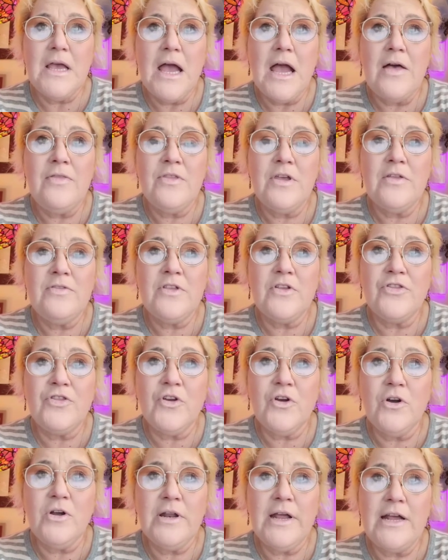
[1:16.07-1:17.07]
And then the
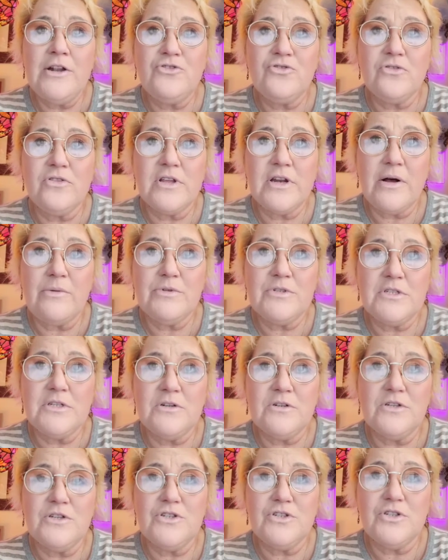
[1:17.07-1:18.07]
third angel that I was
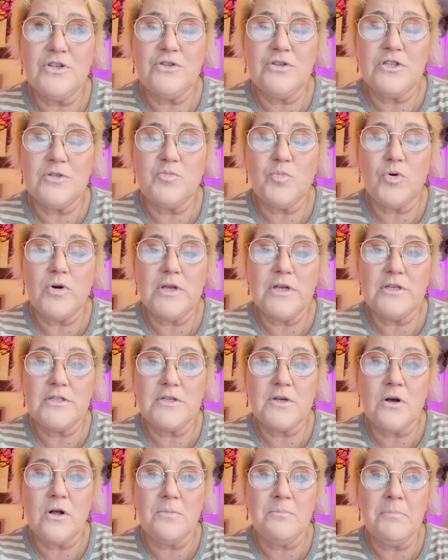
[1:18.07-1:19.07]
introduced to this morning is
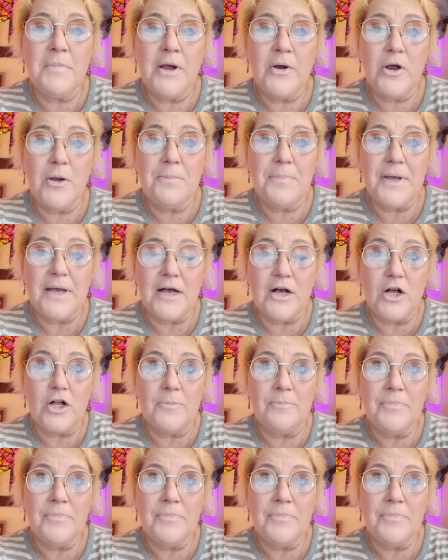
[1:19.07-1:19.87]
called Maripel,